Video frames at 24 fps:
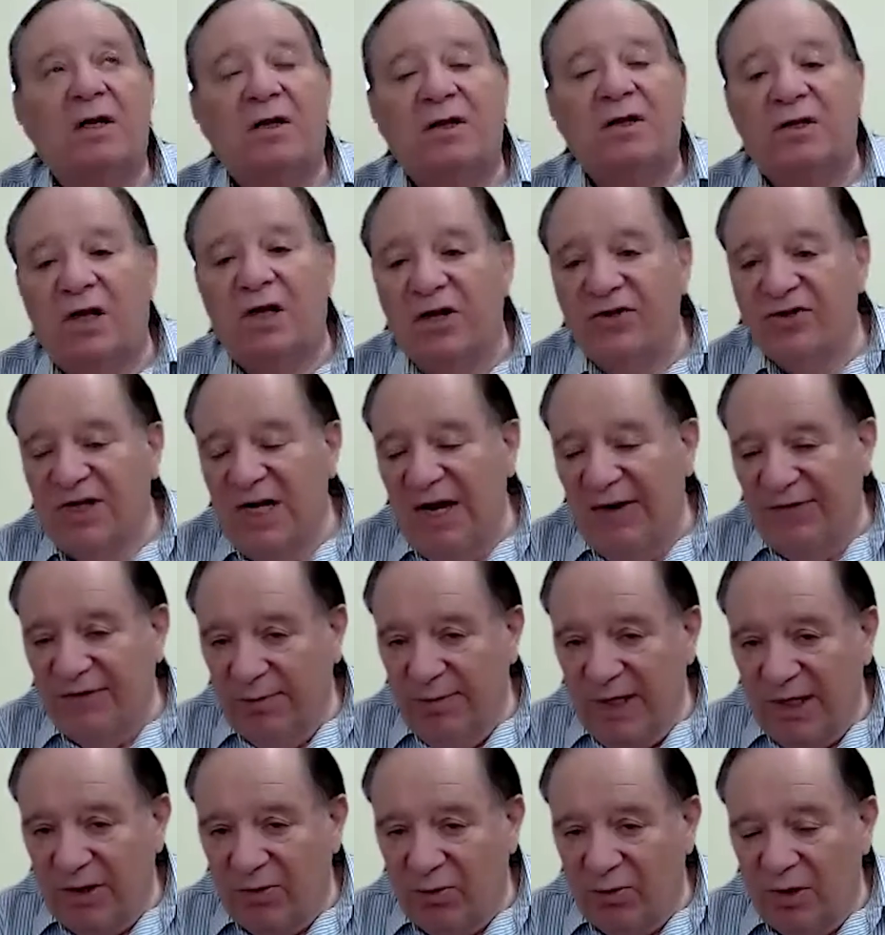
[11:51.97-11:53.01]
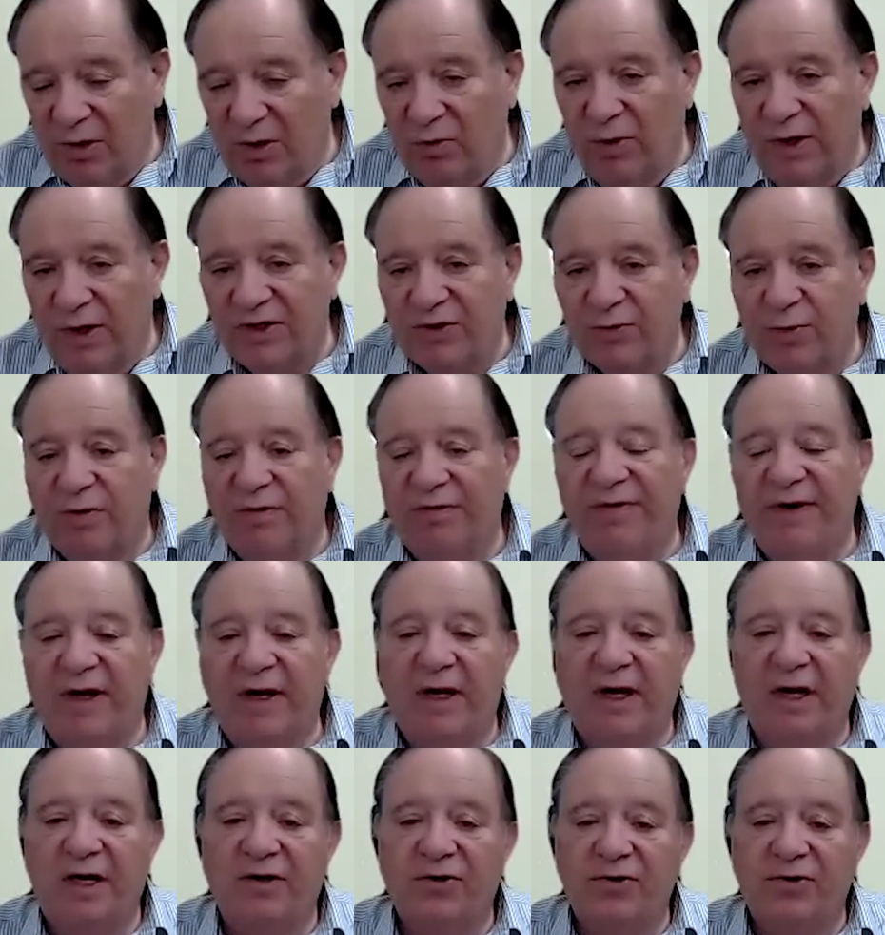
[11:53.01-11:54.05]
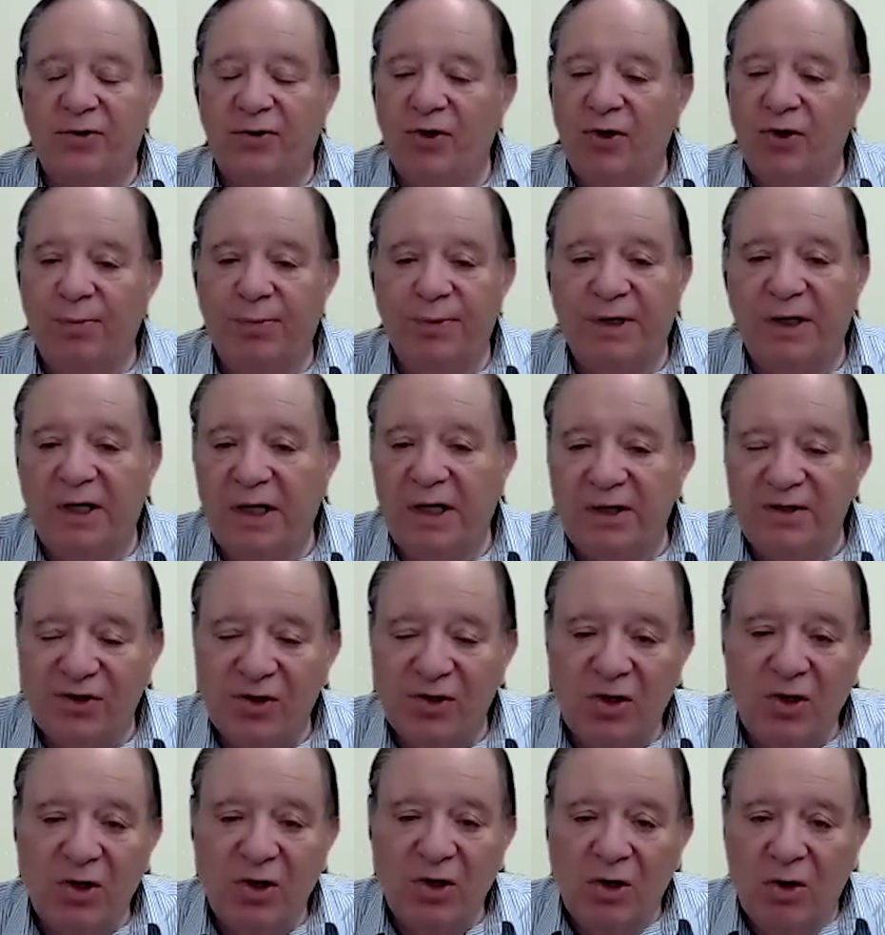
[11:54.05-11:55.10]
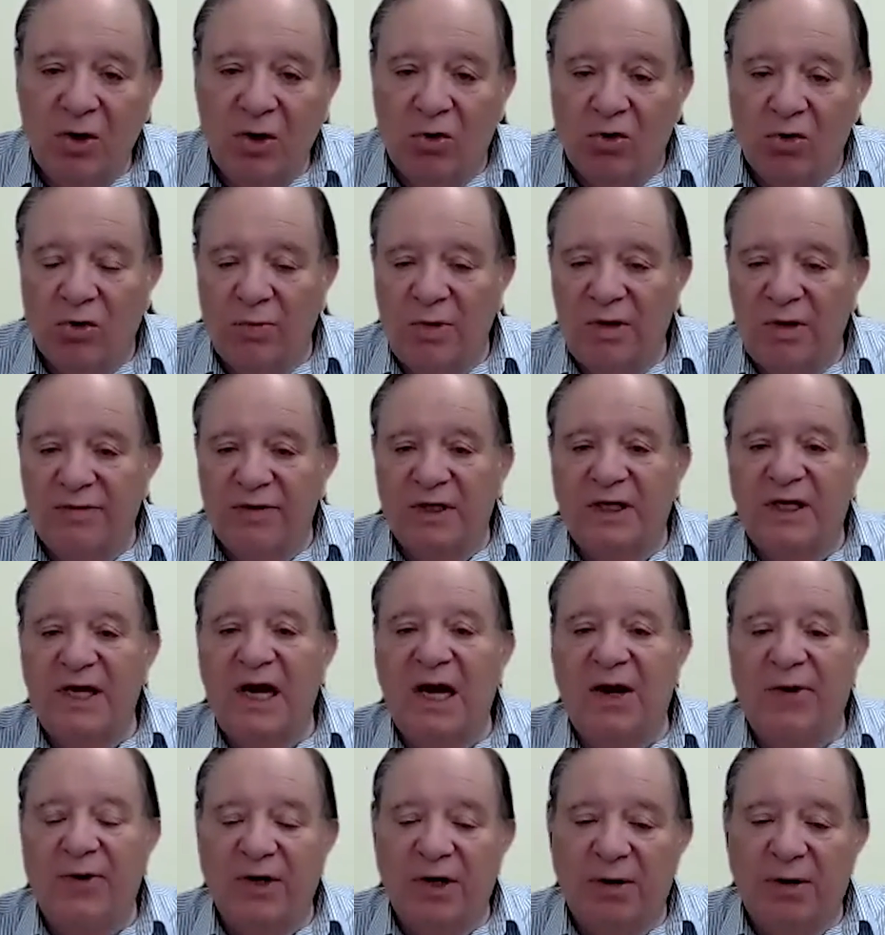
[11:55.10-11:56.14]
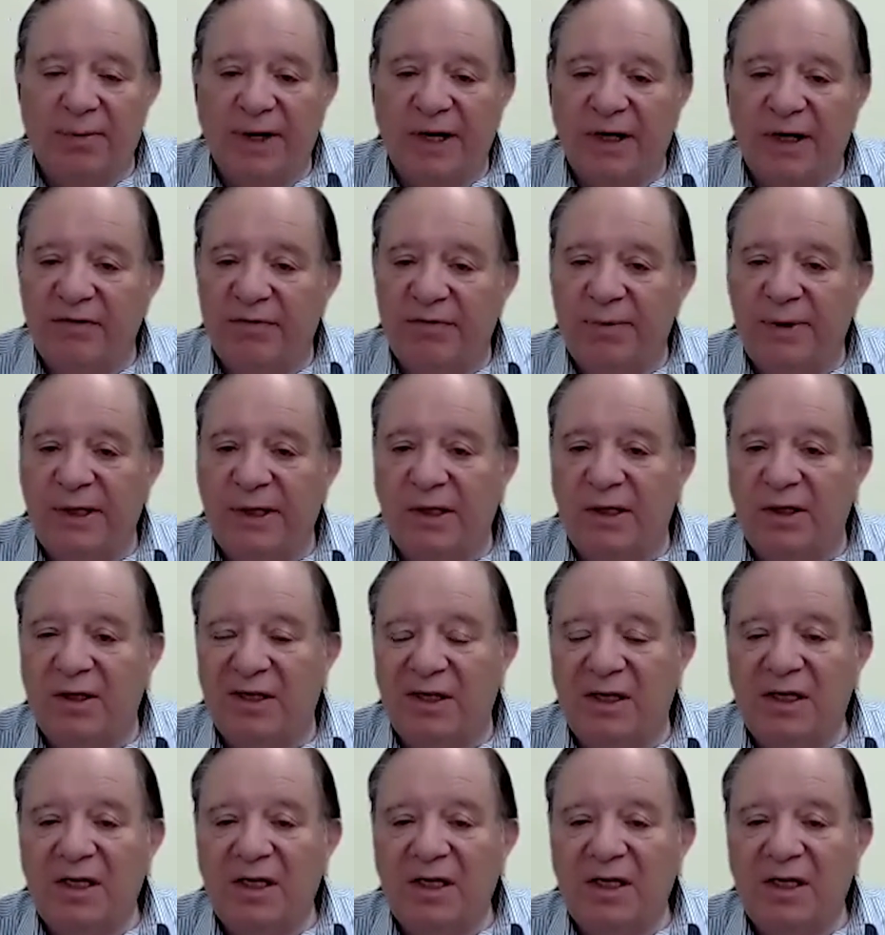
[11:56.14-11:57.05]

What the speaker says: doesn't have to make a request with FedEx or UPS or whomever the carrier might have been.